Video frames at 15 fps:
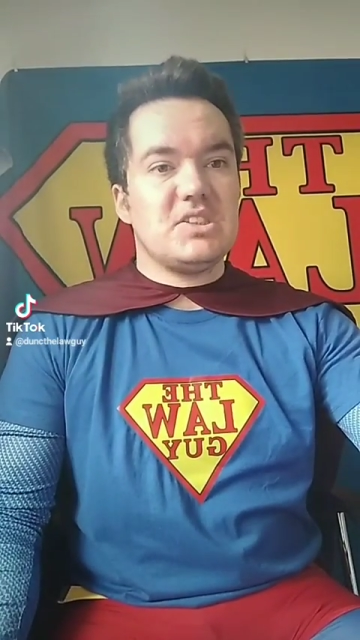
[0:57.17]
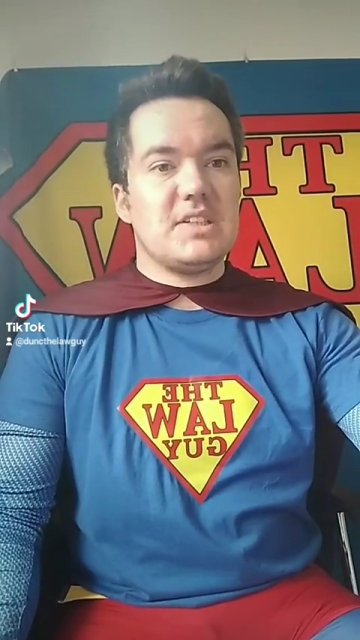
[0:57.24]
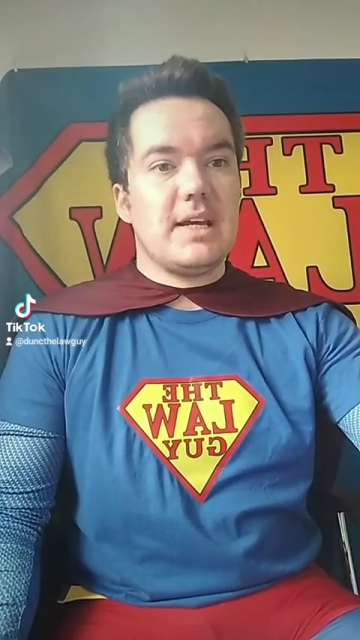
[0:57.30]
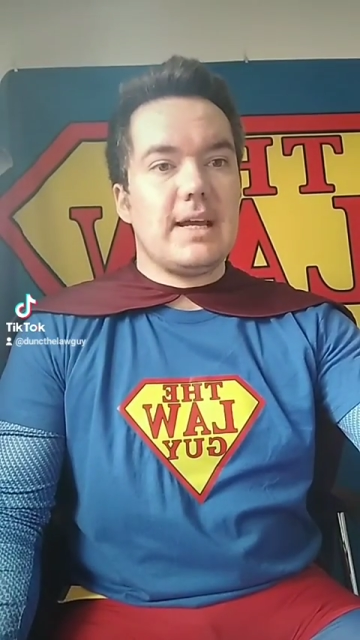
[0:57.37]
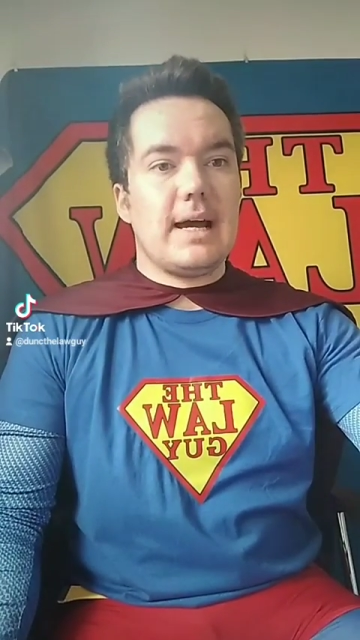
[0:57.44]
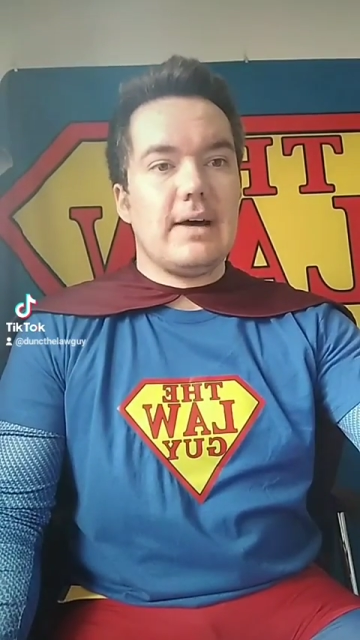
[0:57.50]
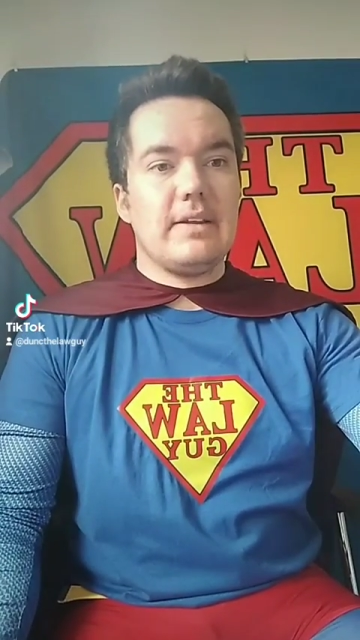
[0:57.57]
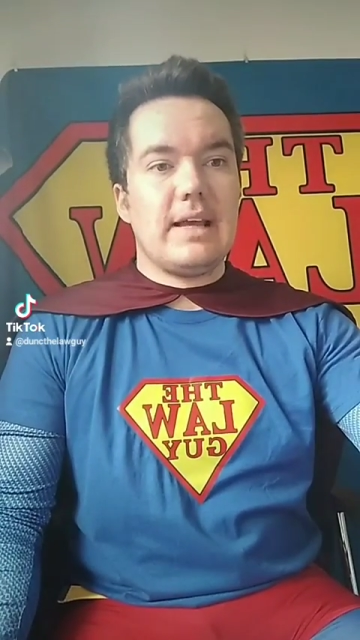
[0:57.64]

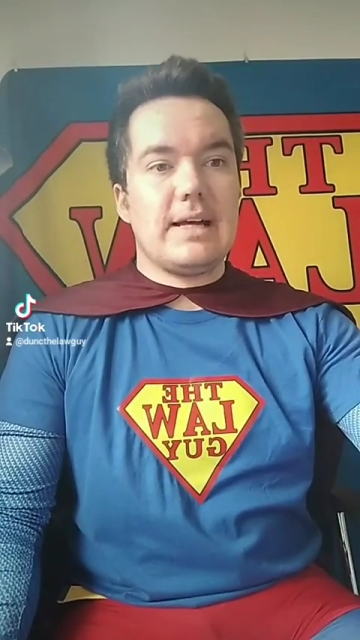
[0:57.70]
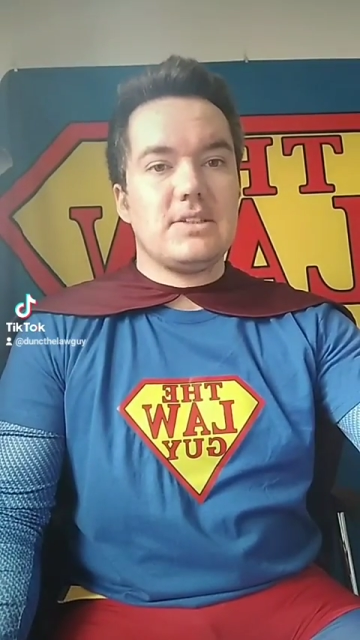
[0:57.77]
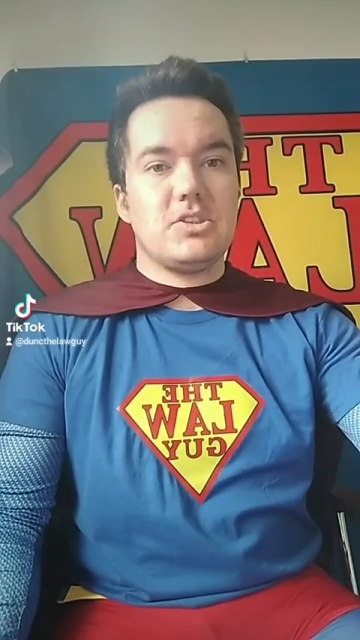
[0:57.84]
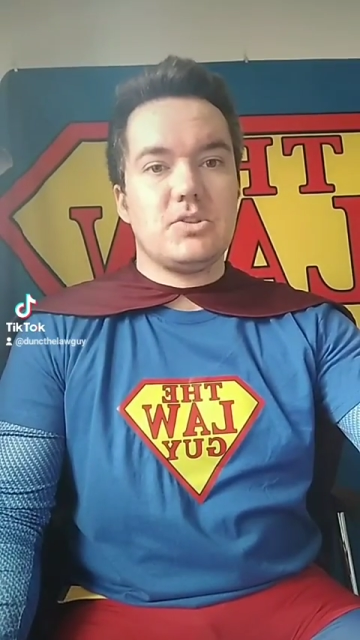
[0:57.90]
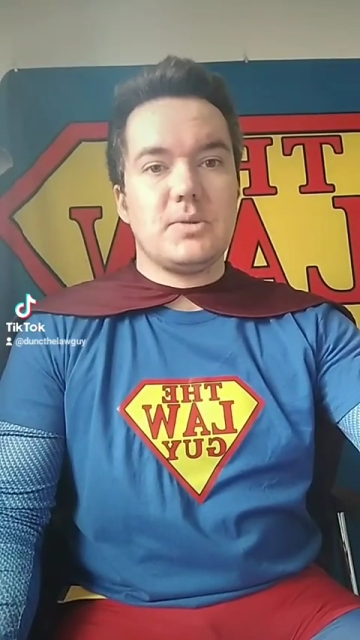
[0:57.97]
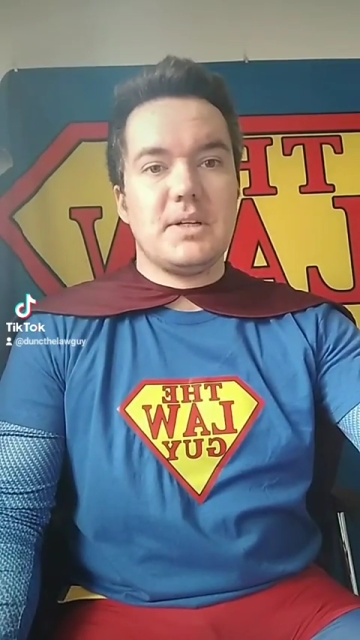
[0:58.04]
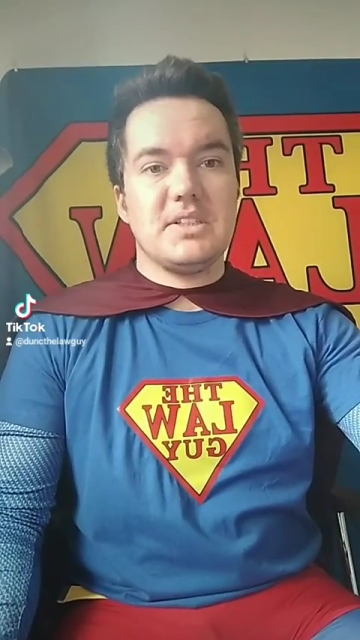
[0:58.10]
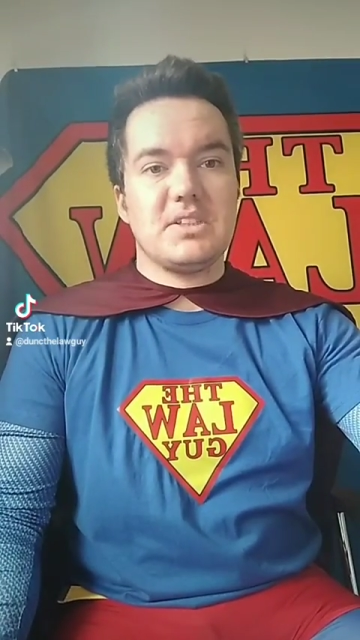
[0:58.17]
state how the
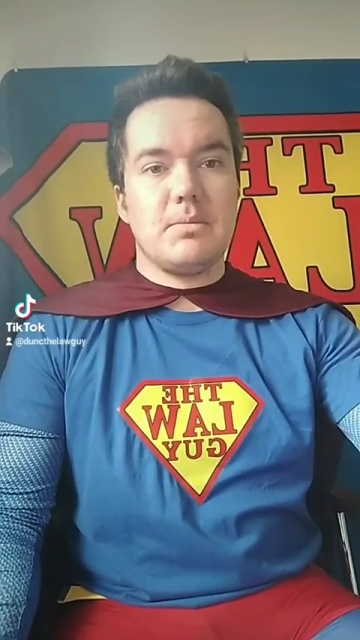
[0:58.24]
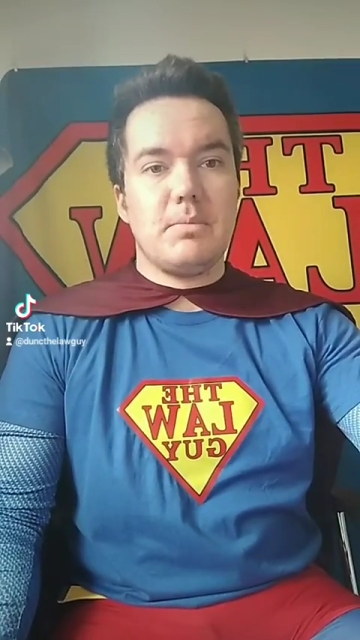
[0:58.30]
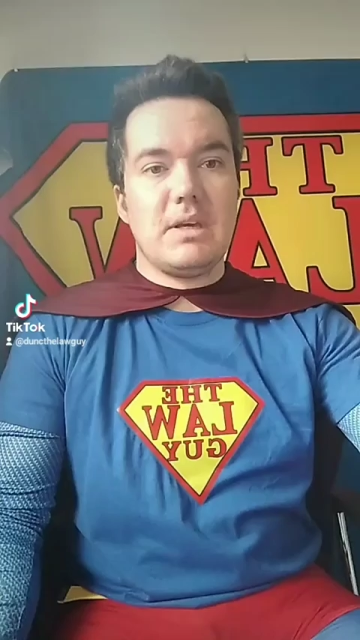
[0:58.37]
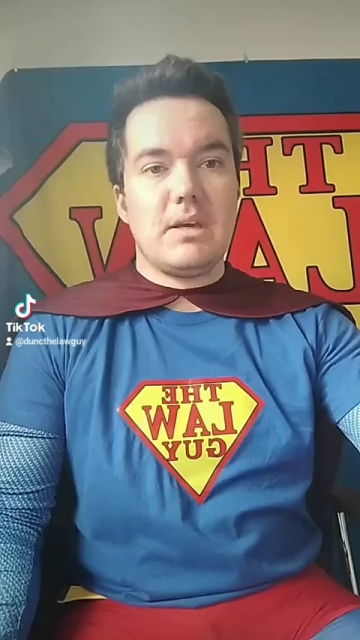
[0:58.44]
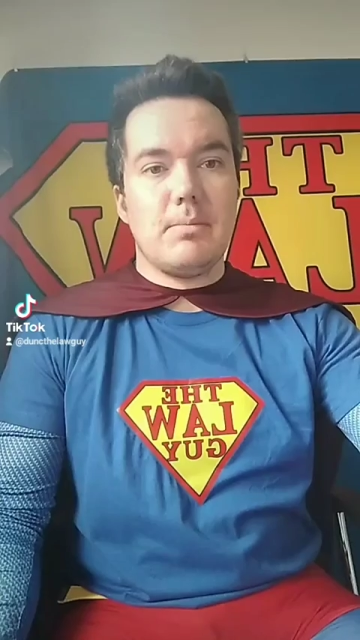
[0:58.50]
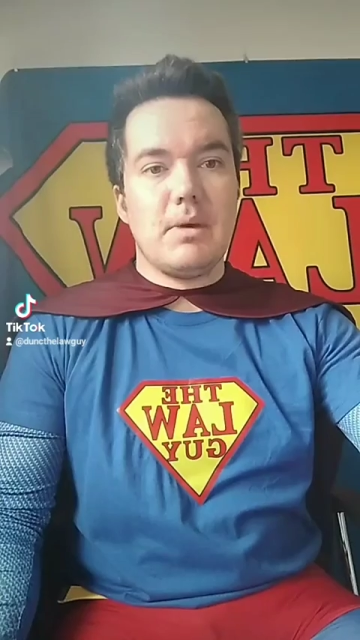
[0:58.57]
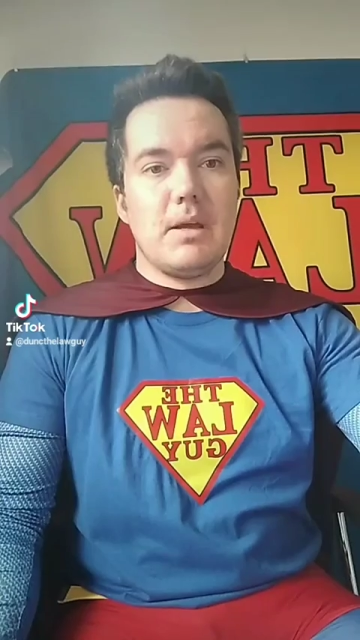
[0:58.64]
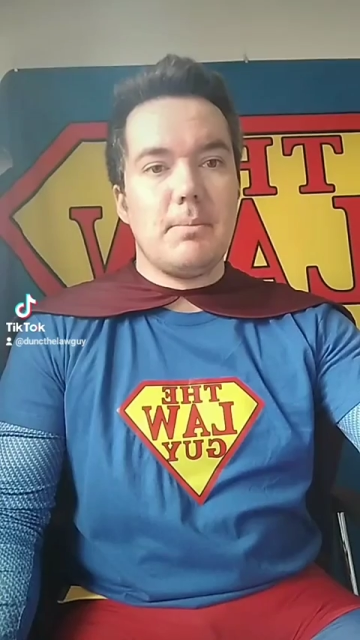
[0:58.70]
actus reus can be
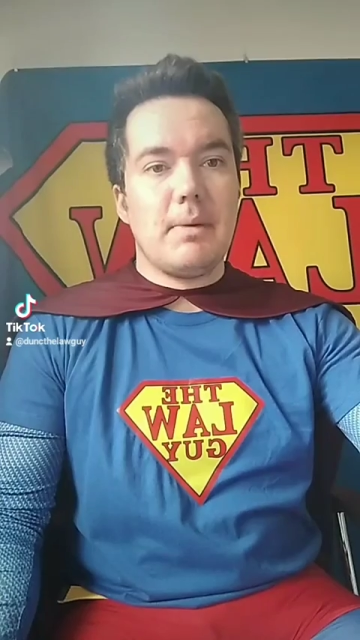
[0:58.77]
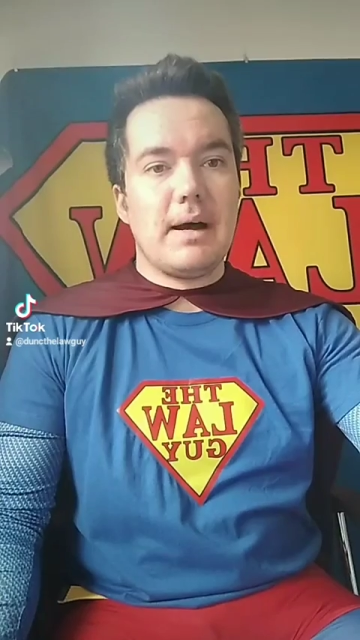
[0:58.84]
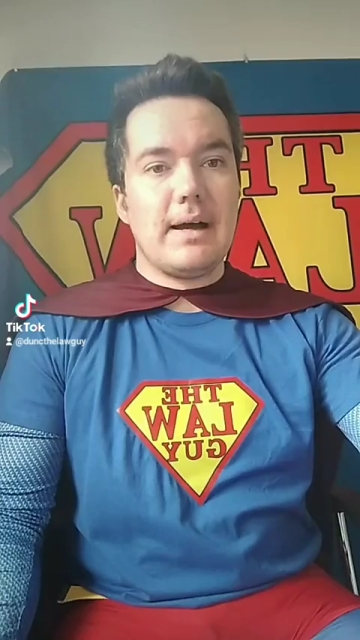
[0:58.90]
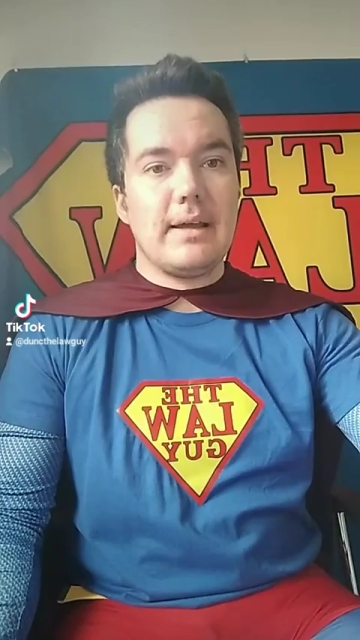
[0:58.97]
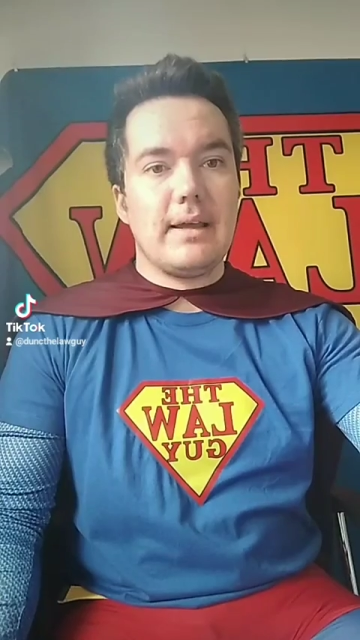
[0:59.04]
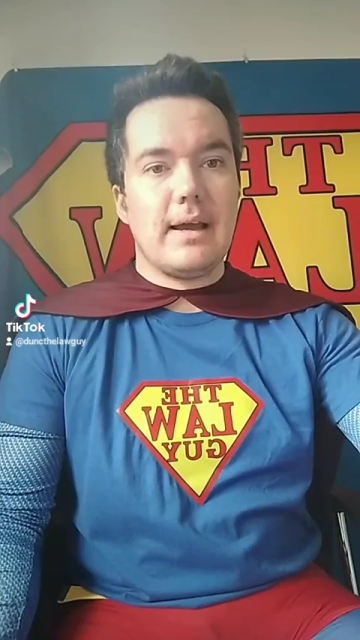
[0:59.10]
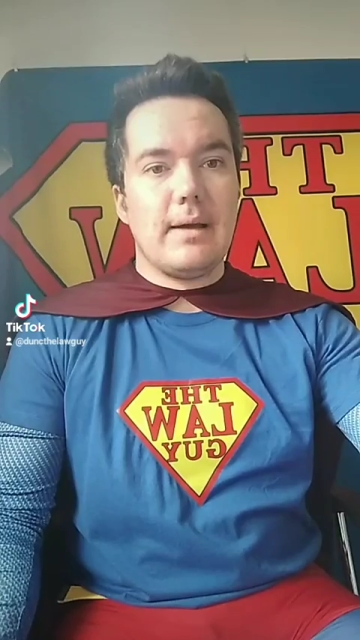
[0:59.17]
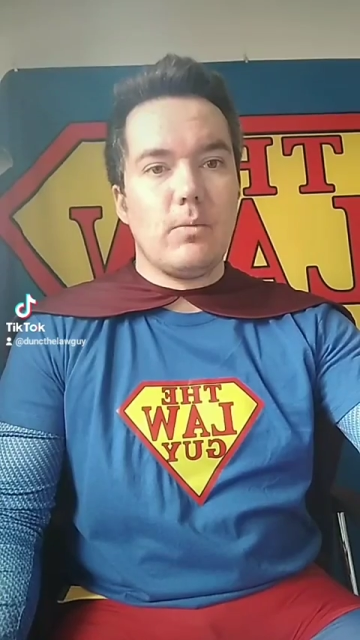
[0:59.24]
committed
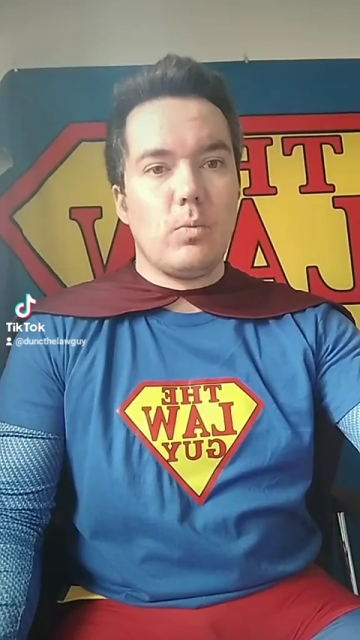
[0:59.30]
by